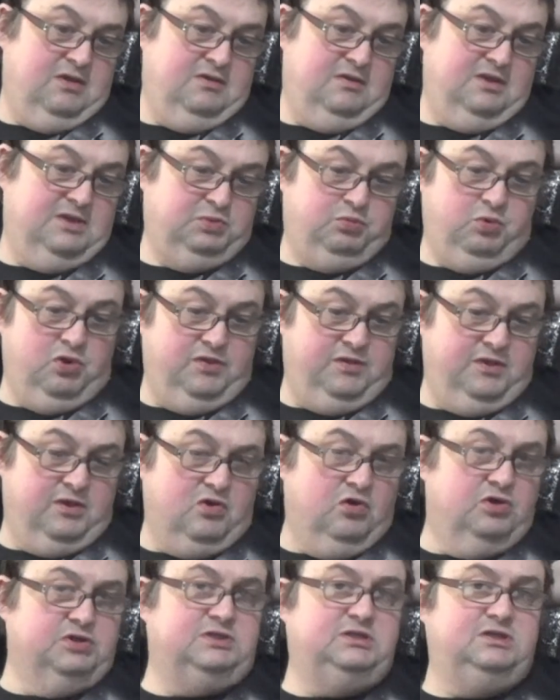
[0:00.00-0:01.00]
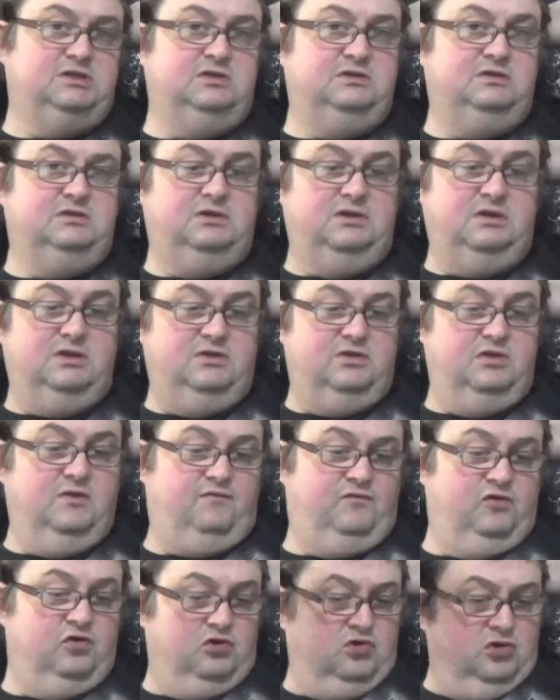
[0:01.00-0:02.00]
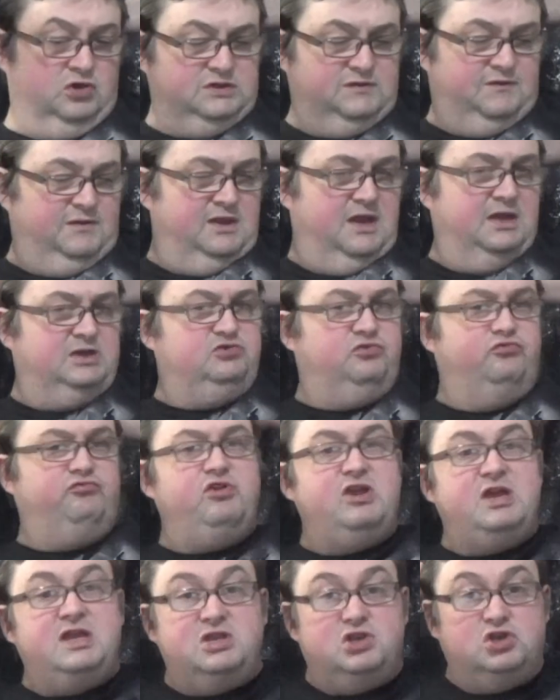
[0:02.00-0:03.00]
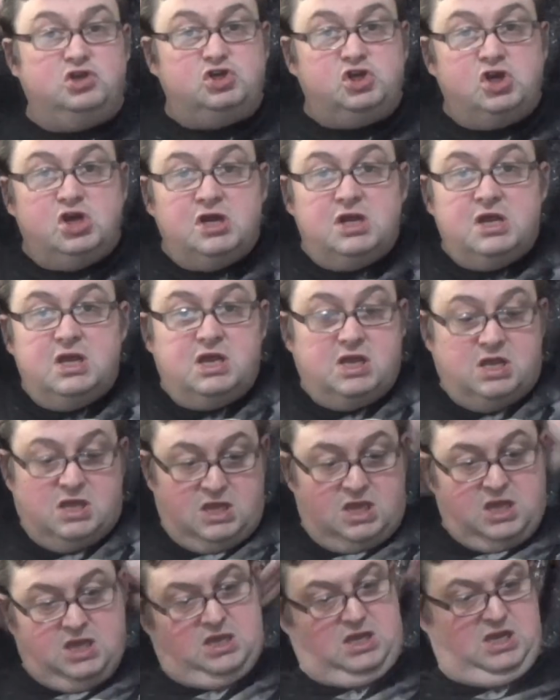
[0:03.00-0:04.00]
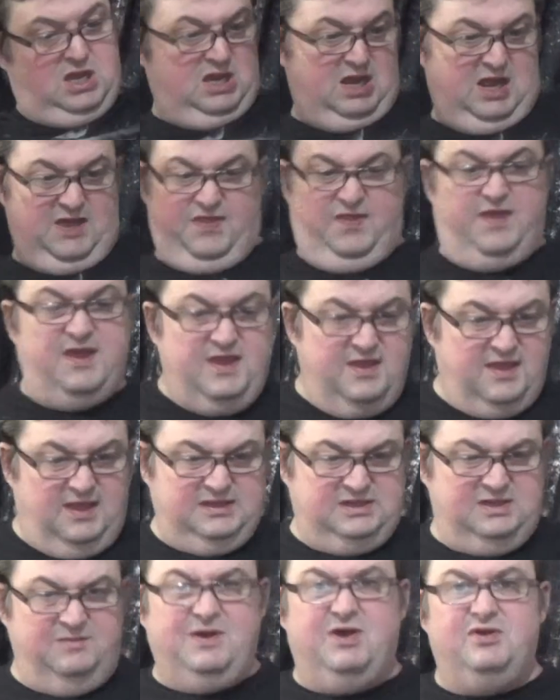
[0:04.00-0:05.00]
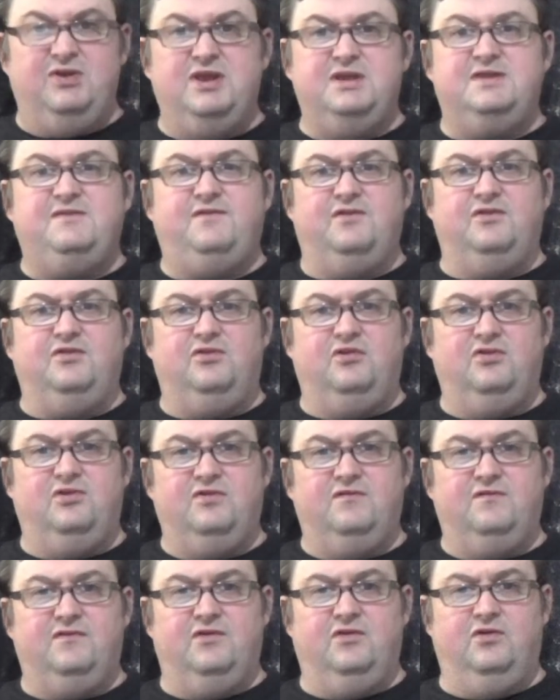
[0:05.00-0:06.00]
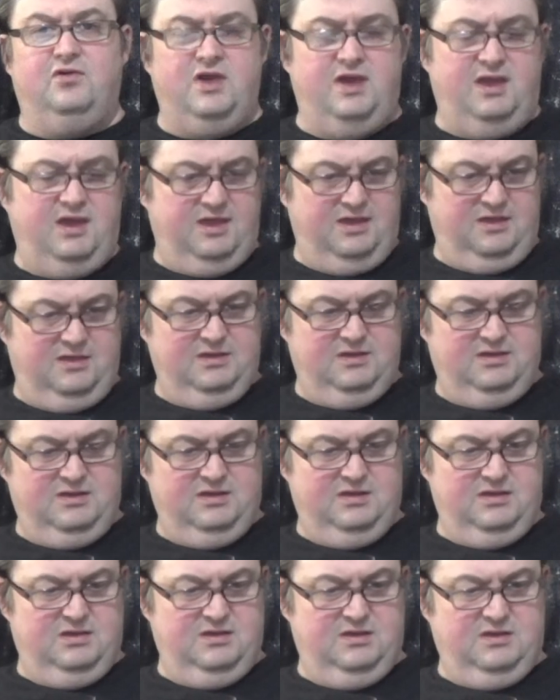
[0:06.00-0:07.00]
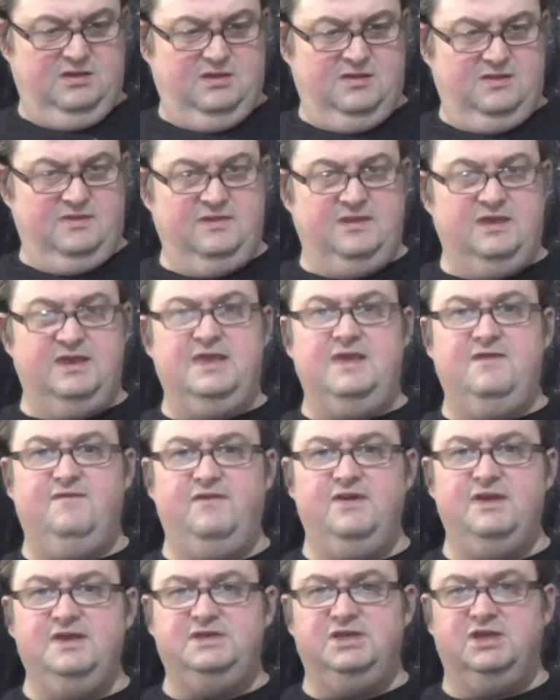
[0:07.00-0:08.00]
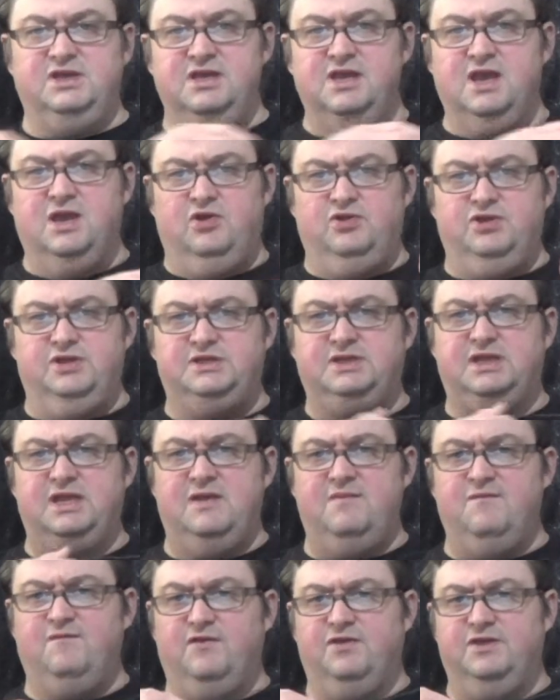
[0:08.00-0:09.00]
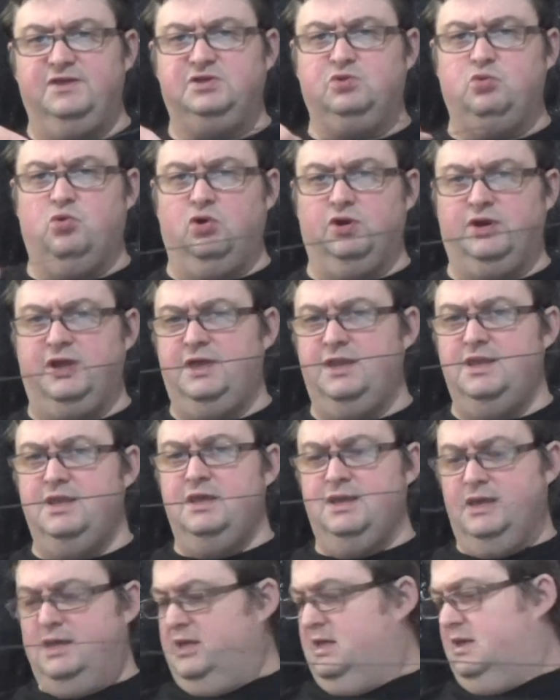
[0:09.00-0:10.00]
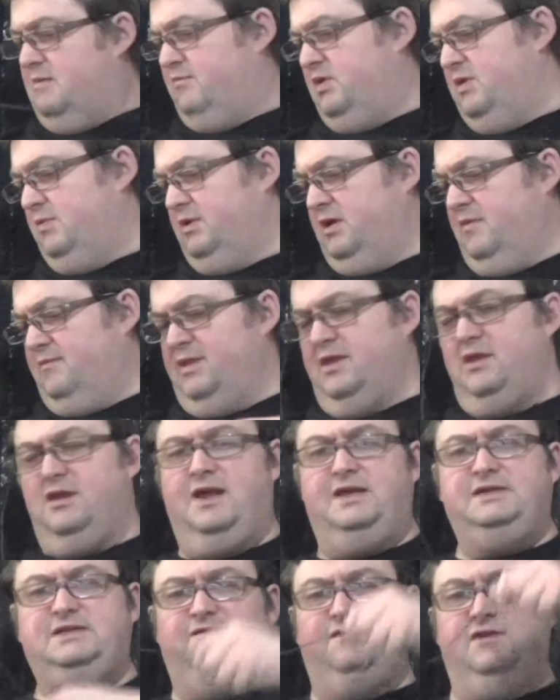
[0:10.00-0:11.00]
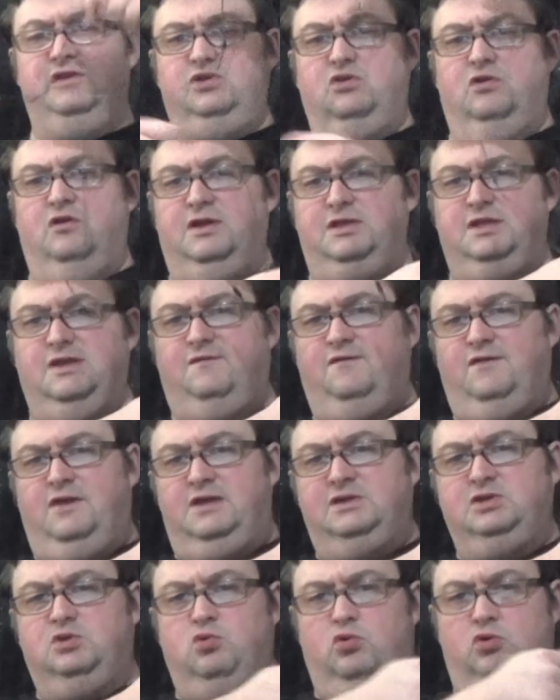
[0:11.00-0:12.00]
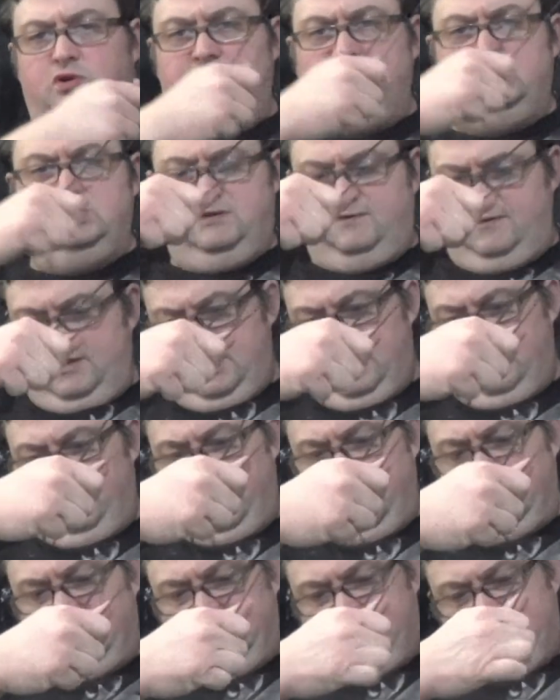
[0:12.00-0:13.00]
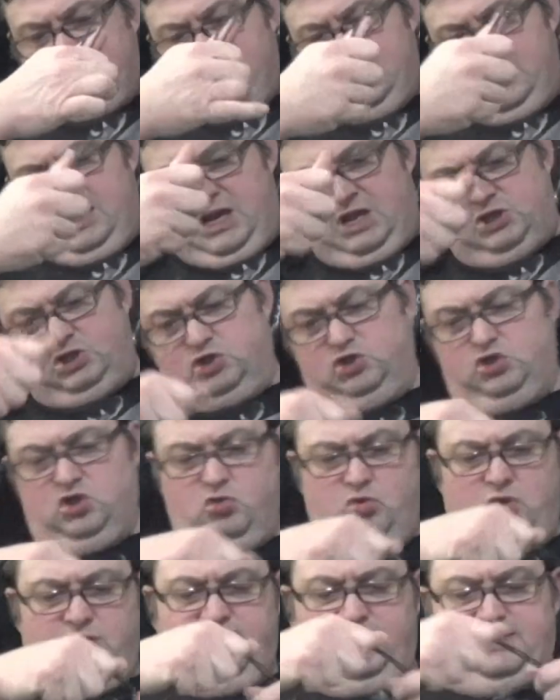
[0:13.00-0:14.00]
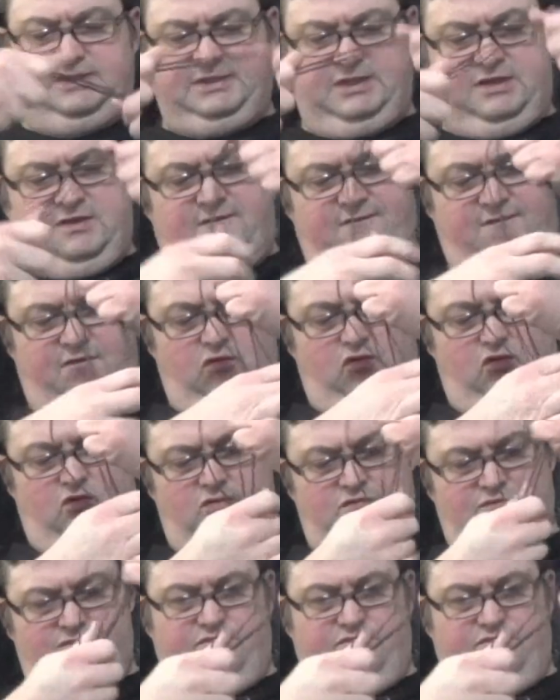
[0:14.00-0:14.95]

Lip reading: it's worth the cost, the upfront cost for the extra range. And I think that's about it for the EVs you can get on the scheme for this quarter. People on the last video I did for last quarter just for EVs said I should do others for